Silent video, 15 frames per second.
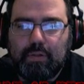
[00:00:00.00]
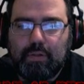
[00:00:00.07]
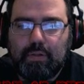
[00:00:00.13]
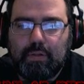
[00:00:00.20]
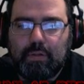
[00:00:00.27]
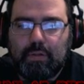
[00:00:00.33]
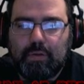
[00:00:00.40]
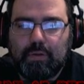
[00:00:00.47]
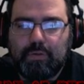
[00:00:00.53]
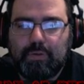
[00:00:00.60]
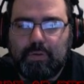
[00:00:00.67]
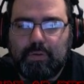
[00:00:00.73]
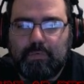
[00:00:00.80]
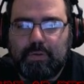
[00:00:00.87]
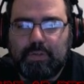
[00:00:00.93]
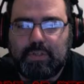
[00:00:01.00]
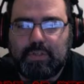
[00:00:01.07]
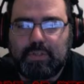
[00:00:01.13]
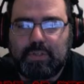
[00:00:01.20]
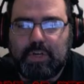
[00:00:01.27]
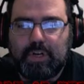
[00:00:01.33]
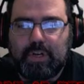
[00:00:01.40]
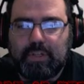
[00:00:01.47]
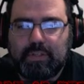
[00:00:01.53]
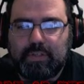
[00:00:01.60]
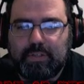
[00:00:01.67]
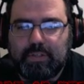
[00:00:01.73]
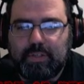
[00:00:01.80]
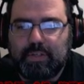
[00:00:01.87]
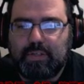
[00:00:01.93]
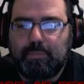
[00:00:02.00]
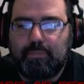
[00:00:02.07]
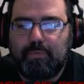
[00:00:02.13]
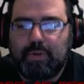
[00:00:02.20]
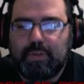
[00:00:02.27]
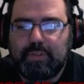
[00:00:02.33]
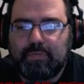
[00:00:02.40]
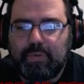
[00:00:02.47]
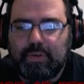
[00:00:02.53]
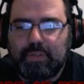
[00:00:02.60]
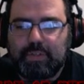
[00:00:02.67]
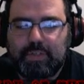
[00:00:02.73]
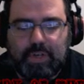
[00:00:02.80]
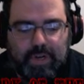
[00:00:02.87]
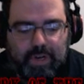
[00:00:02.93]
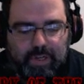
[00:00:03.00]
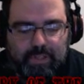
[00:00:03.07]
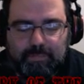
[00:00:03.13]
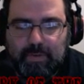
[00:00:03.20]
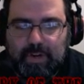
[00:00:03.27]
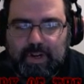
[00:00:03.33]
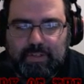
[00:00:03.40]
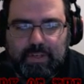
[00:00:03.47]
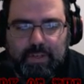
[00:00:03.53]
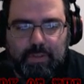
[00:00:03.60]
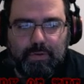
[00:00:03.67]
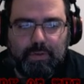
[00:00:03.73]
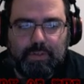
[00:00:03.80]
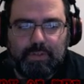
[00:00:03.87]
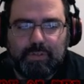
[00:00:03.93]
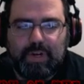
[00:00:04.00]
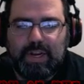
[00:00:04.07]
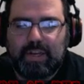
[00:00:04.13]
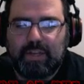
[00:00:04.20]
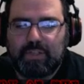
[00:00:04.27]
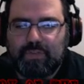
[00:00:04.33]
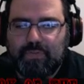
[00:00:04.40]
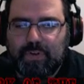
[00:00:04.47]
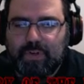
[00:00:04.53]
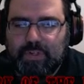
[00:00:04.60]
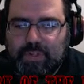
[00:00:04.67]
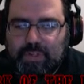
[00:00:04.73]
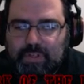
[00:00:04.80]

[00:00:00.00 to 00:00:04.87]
Longsword versus Giants does extra points versus Giants, but I have to get through these dragons first.